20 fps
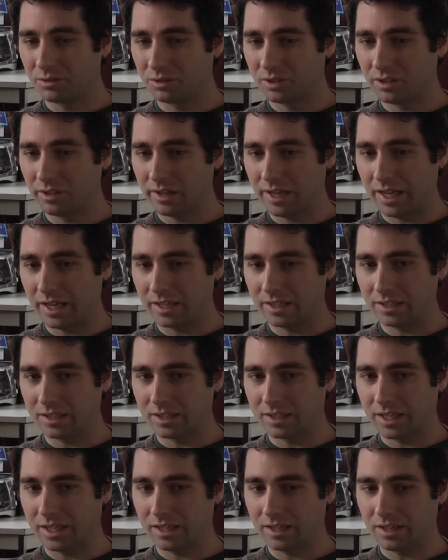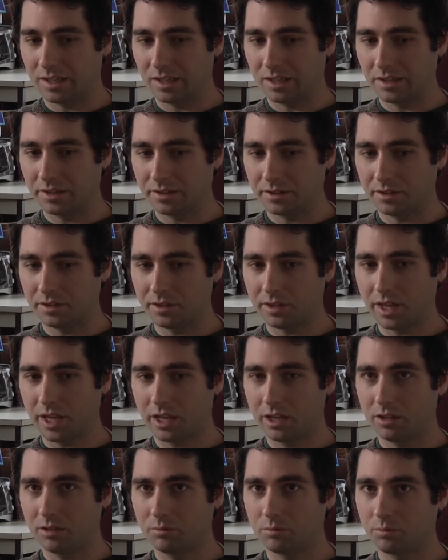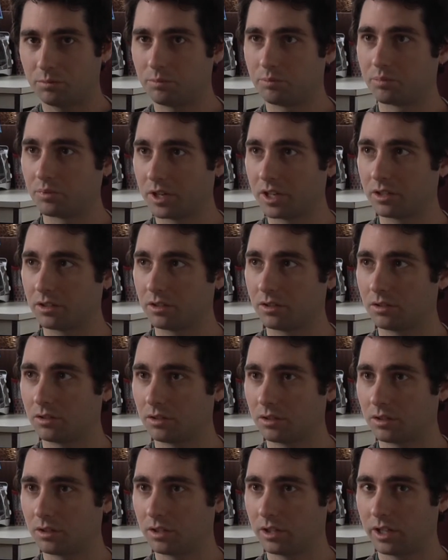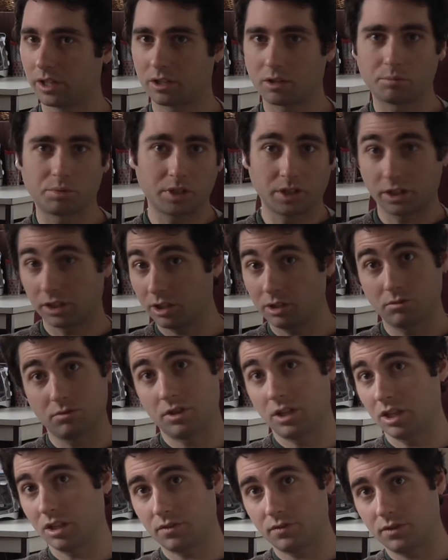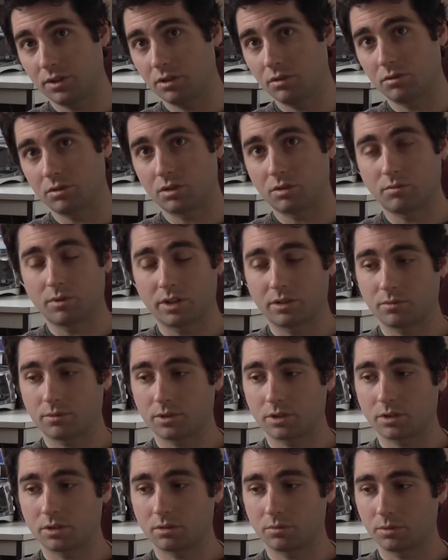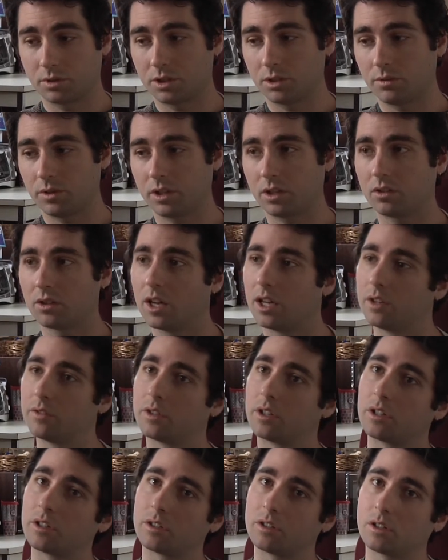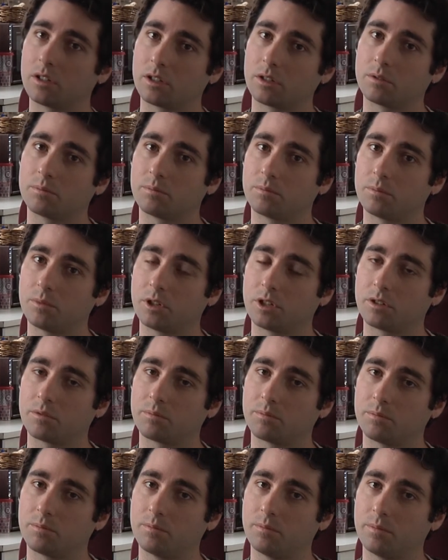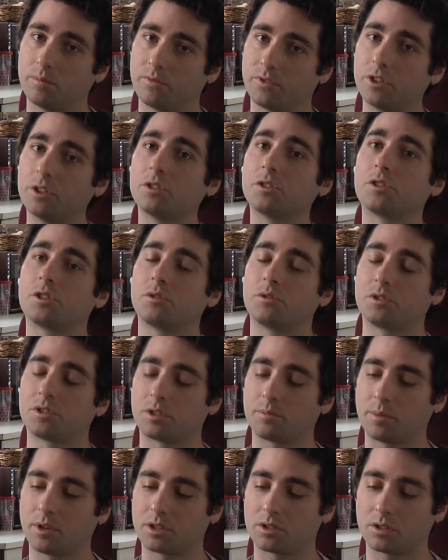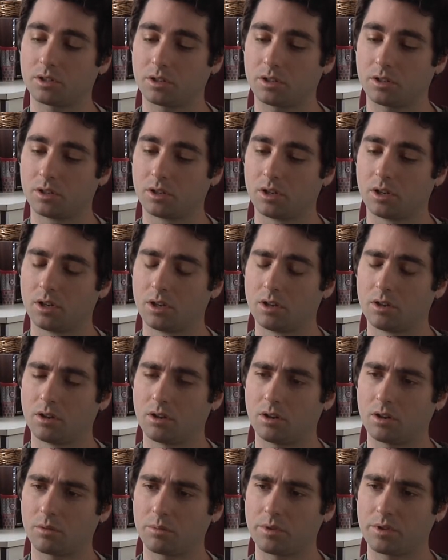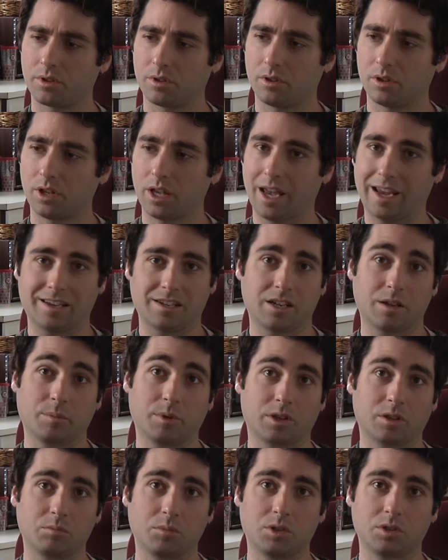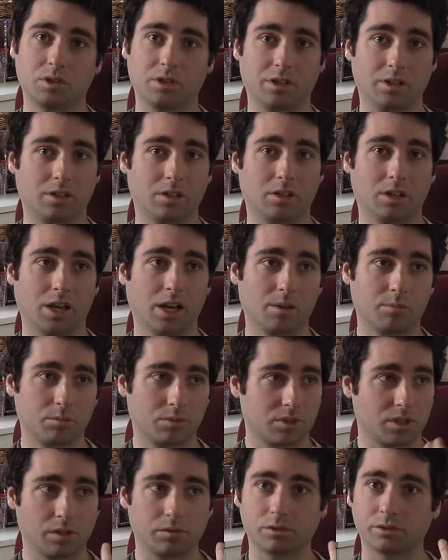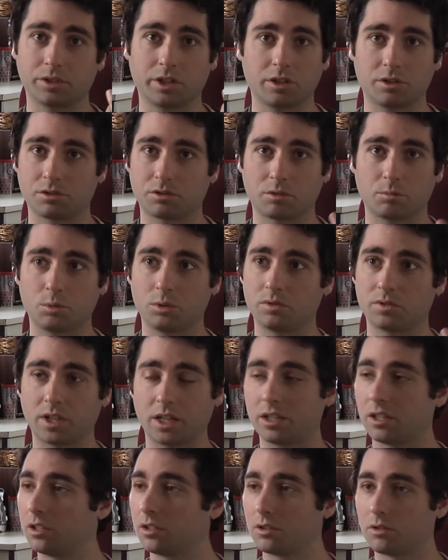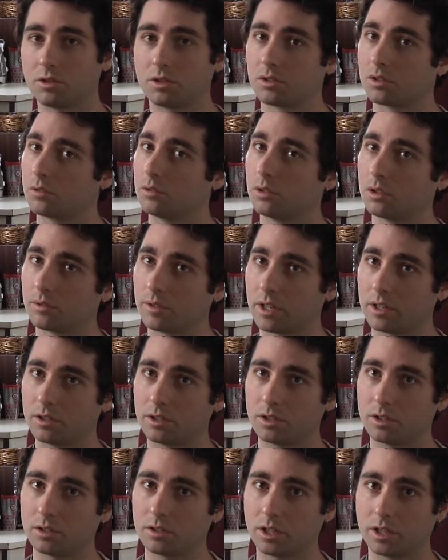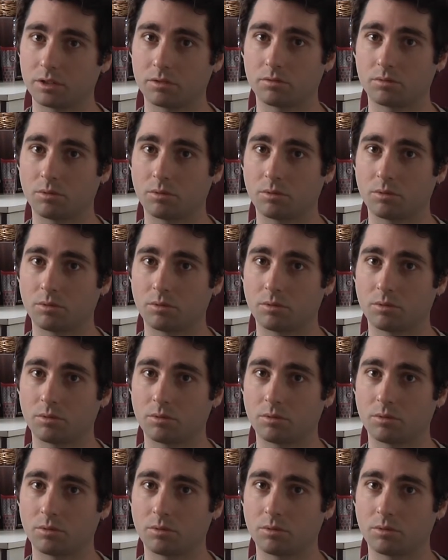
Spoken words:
only that, is that they bring a completely unique view to what we're doing. A lot of our field shoots especially are within the academic community, and I'm several years removed. I didn't go to school around here. I